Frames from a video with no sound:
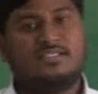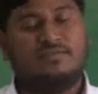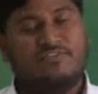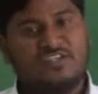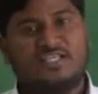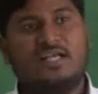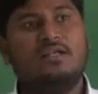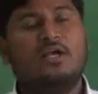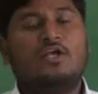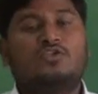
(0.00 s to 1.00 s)

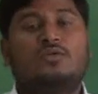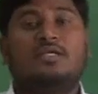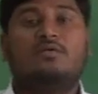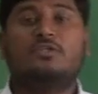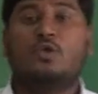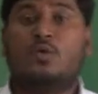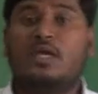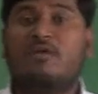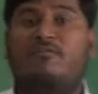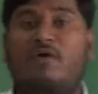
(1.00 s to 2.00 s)
sufficient, so that he was
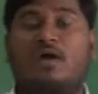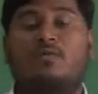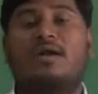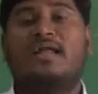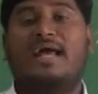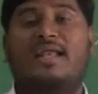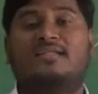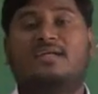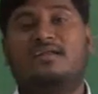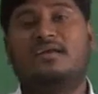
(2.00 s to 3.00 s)
looking forward
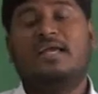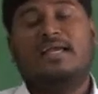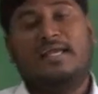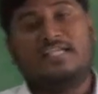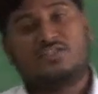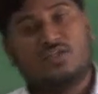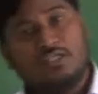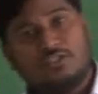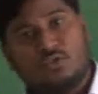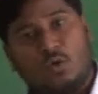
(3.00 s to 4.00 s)
another
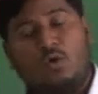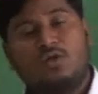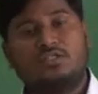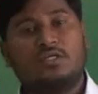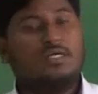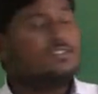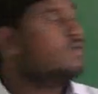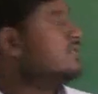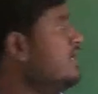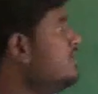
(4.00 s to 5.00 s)
extra source.
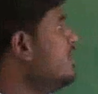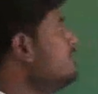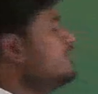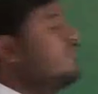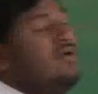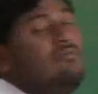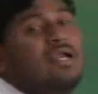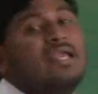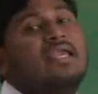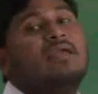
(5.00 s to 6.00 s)
So that comes
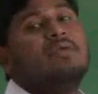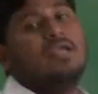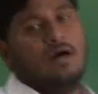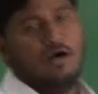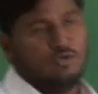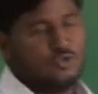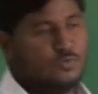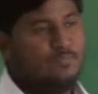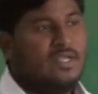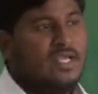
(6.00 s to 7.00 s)
from gaming
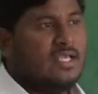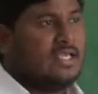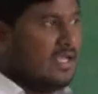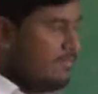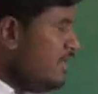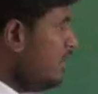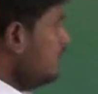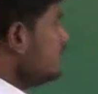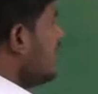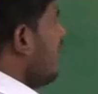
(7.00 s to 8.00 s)
house. Gaming
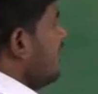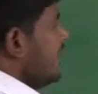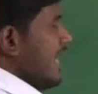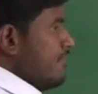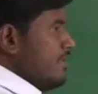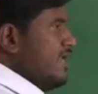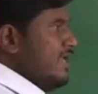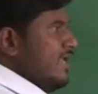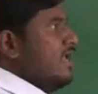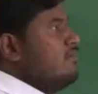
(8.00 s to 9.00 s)
house or
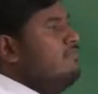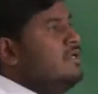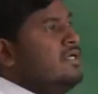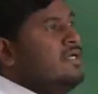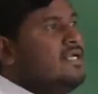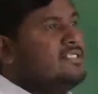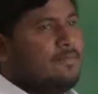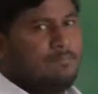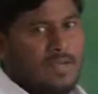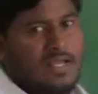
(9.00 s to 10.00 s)
gambling game is
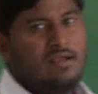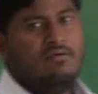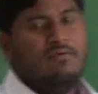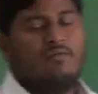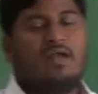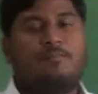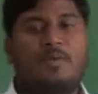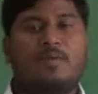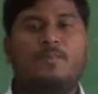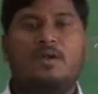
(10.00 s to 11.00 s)
a play where
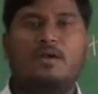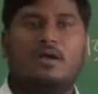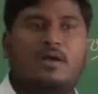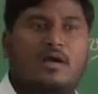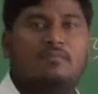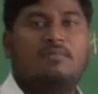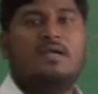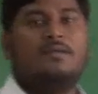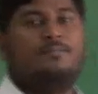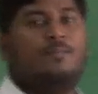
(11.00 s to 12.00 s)
people come
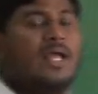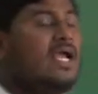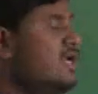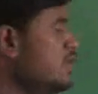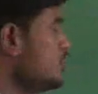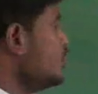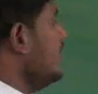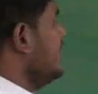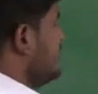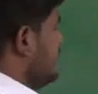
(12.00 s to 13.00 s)
and play
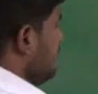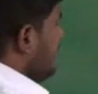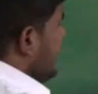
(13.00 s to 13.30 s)
roulette.